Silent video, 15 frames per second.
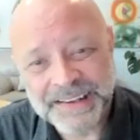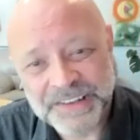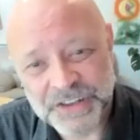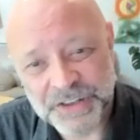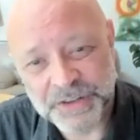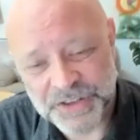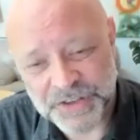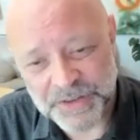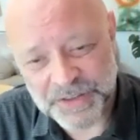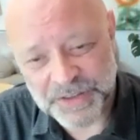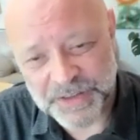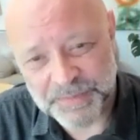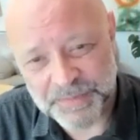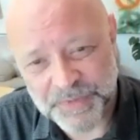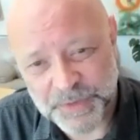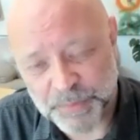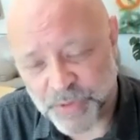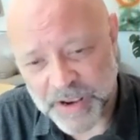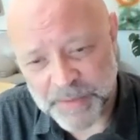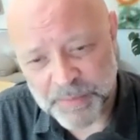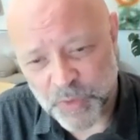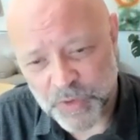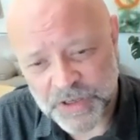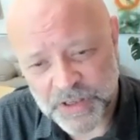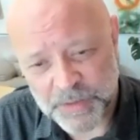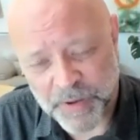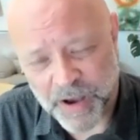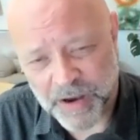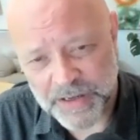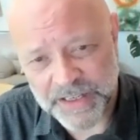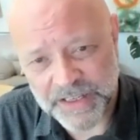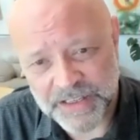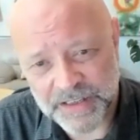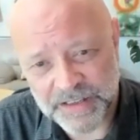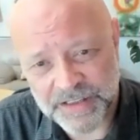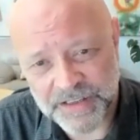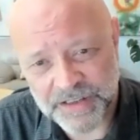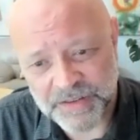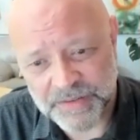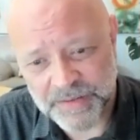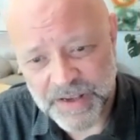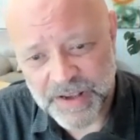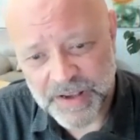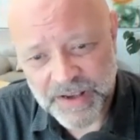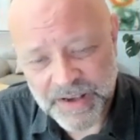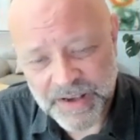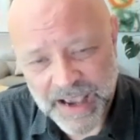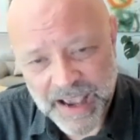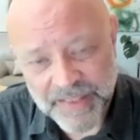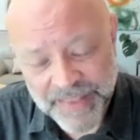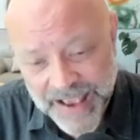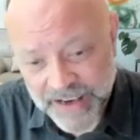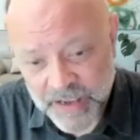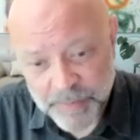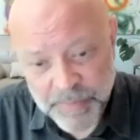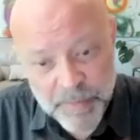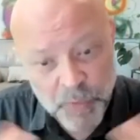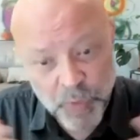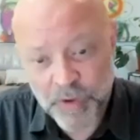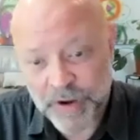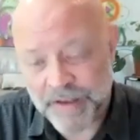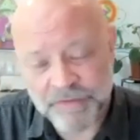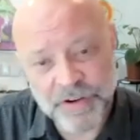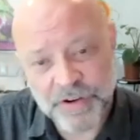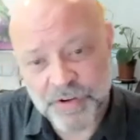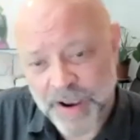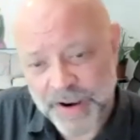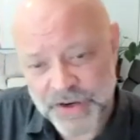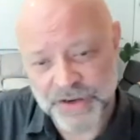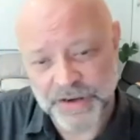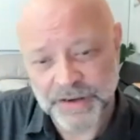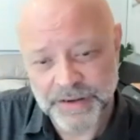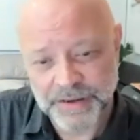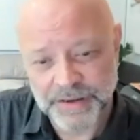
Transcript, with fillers: to, to to to bring more to the party, to to, and that can be more in every direction.